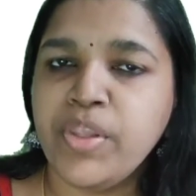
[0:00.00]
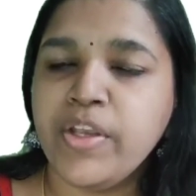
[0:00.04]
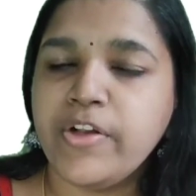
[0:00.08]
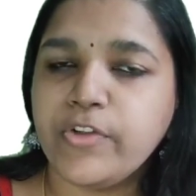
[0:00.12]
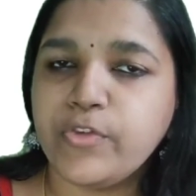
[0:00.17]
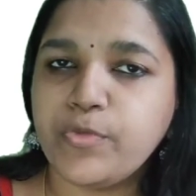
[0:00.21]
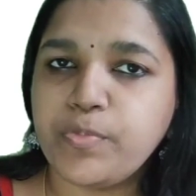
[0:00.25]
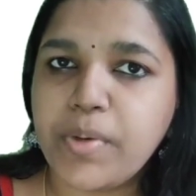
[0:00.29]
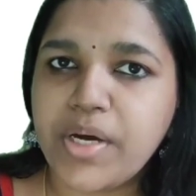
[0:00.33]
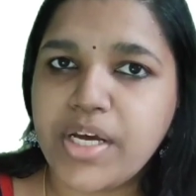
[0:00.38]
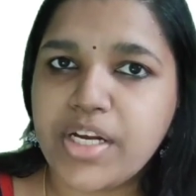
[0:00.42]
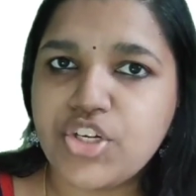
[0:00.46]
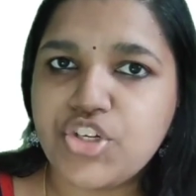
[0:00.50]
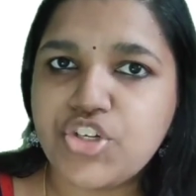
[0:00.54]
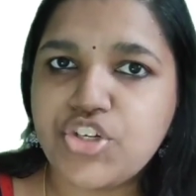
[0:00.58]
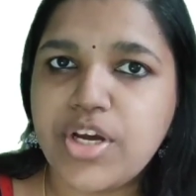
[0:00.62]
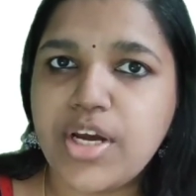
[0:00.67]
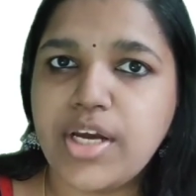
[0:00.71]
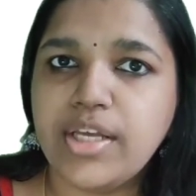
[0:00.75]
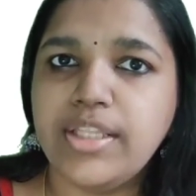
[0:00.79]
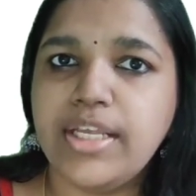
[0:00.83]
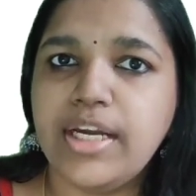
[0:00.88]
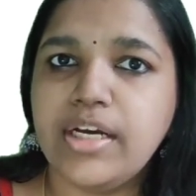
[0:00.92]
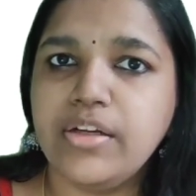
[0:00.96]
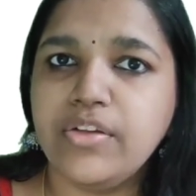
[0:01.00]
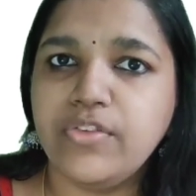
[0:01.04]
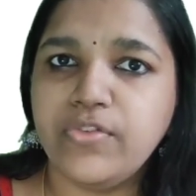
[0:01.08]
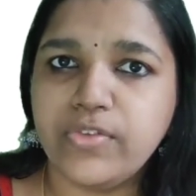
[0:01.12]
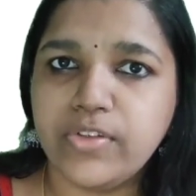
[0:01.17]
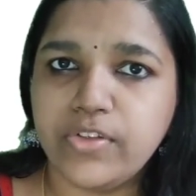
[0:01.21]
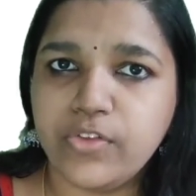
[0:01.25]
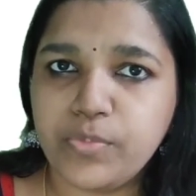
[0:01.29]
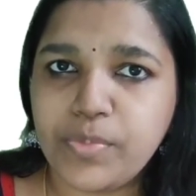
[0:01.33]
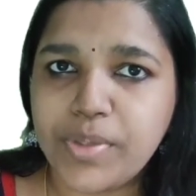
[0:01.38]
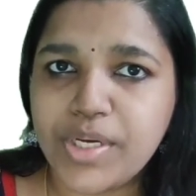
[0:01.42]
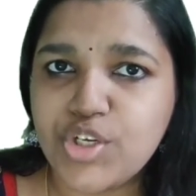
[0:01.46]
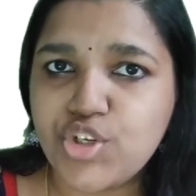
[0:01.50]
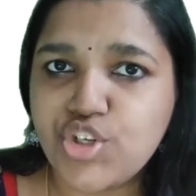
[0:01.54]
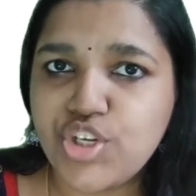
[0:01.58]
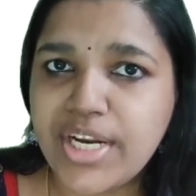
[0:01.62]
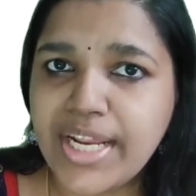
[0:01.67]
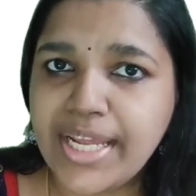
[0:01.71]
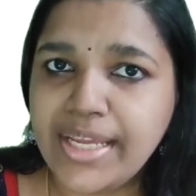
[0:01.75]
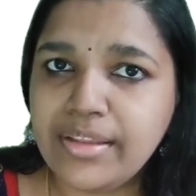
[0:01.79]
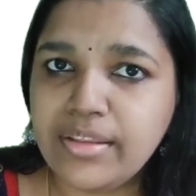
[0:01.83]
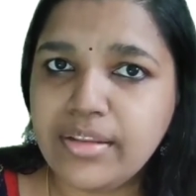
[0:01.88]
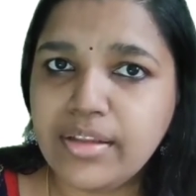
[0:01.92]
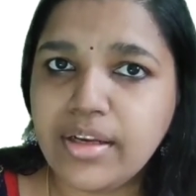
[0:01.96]
Sparsha, that is
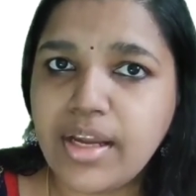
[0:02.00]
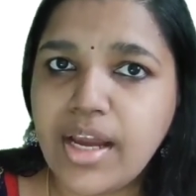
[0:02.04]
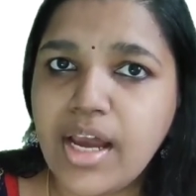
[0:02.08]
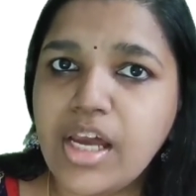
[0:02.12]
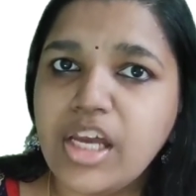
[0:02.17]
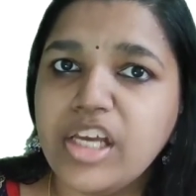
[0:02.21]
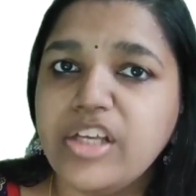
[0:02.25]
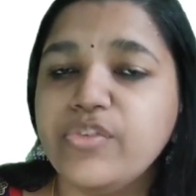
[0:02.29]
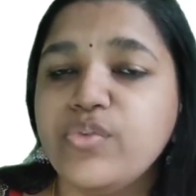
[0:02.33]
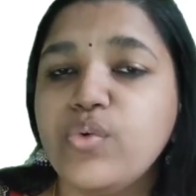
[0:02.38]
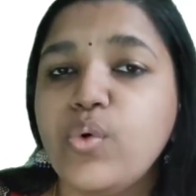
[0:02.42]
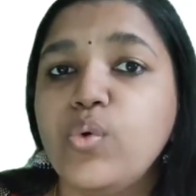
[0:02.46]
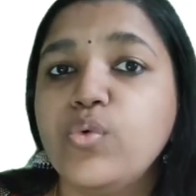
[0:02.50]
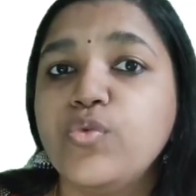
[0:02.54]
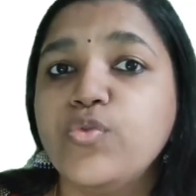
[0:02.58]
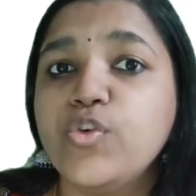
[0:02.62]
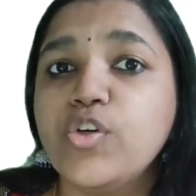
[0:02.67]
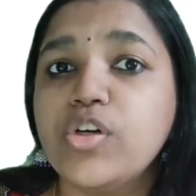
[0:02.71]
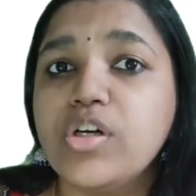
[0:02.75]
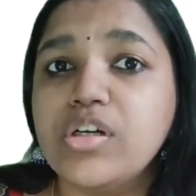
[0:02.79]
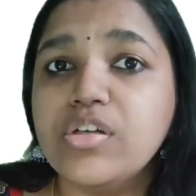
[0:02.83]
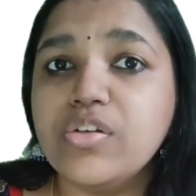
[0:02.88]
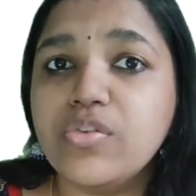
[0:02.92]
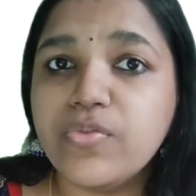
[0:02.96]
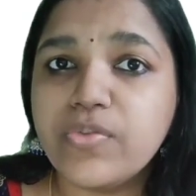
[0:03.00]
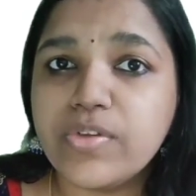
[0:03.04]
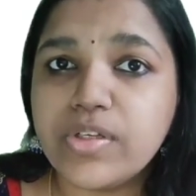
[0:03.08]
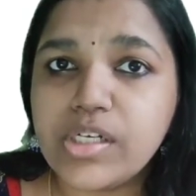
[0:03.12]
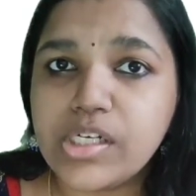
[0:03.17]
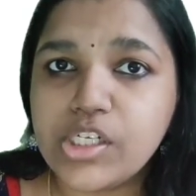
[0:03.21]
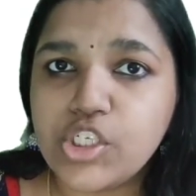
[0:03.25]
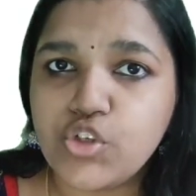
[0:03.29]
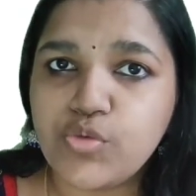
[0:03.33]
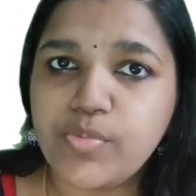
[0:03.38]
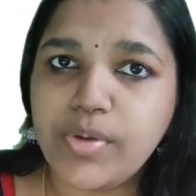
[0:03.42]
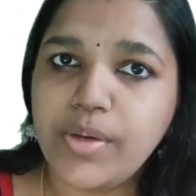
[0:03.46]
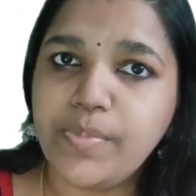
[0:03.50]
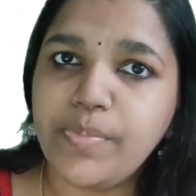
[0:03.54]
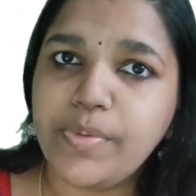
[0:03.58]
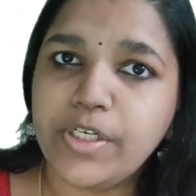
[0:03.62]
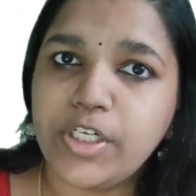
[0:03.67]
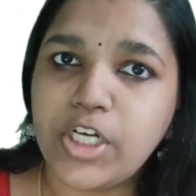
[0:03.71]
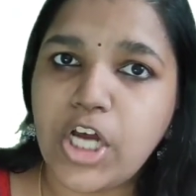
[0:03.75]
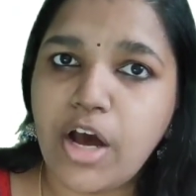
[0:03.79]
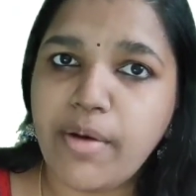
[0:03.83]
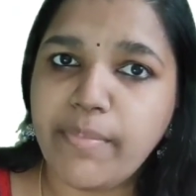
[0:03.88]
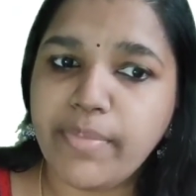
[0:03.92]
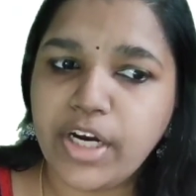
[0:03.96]
Sparshanendriya, is also considered to be
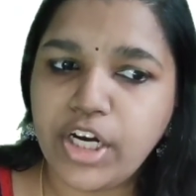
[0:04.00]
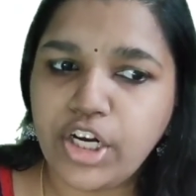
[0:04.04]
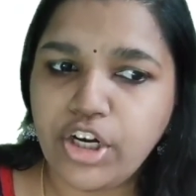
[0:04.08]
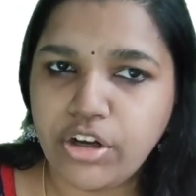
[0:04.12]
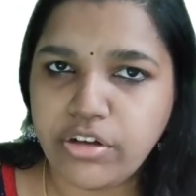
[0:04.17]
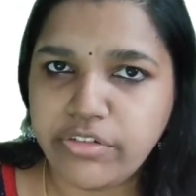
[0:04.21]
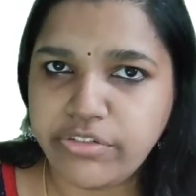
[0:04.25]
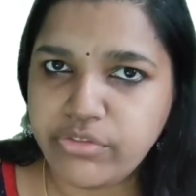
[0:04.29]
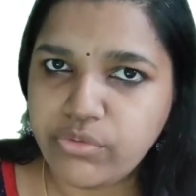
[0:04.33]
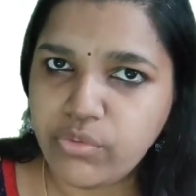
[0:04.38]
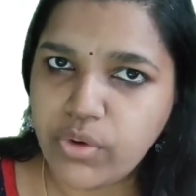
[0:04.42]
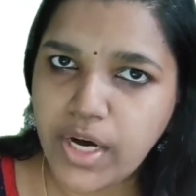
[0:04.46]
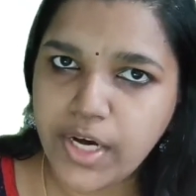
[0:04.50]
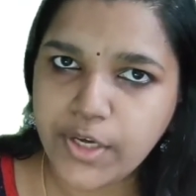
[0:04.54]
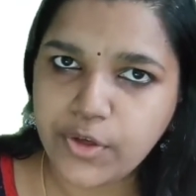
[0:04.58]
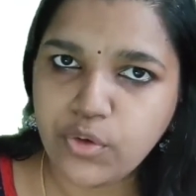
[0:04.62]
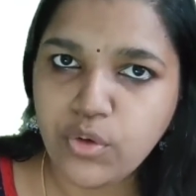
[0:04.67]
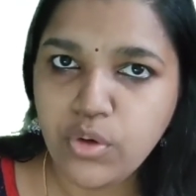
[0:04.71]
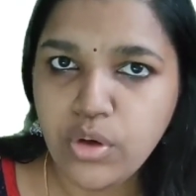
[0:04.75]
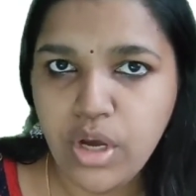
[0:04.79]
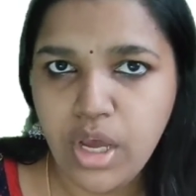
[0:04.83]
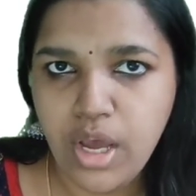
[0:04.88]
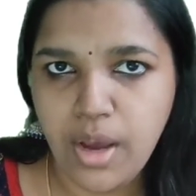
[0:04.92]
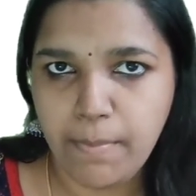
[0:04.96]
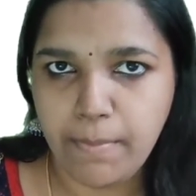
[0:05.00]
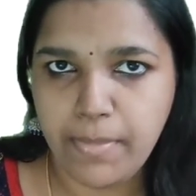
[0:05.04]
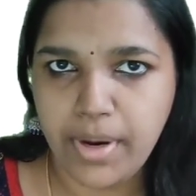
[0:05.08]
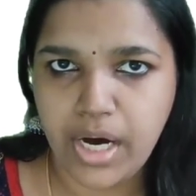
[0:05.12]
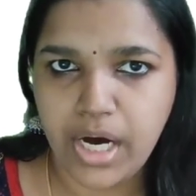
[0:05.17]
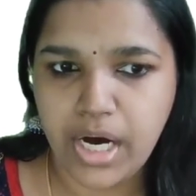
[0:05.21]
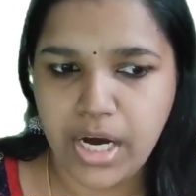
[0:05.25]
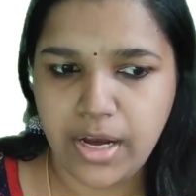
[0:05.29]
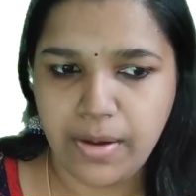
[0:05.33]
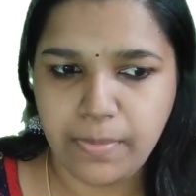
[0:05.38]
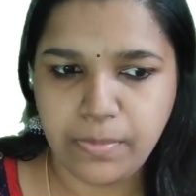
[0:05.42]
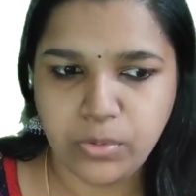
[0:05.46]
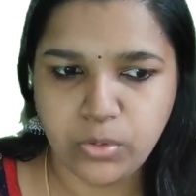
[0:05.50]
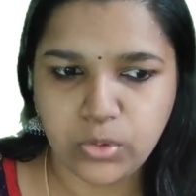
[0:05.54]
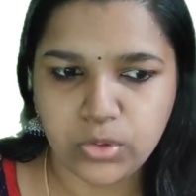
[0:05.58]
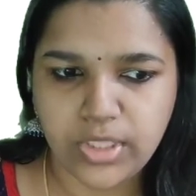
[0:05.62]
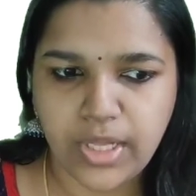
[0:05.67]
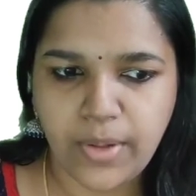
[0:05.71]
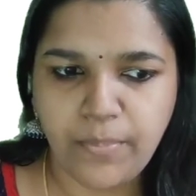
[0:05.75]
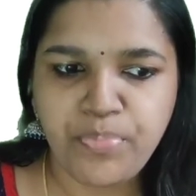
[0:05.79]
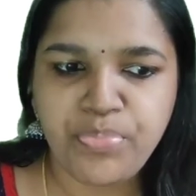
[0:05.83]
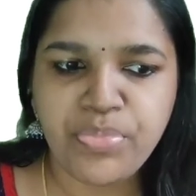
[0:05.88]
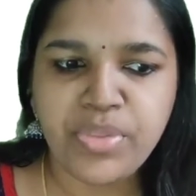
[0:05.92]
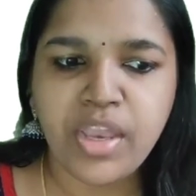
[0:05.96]
predominant of Vayu
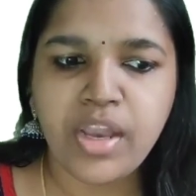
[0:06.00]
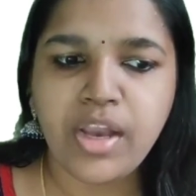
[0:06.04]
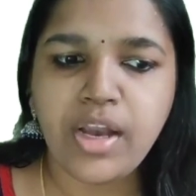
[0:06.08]
Mahabhuta.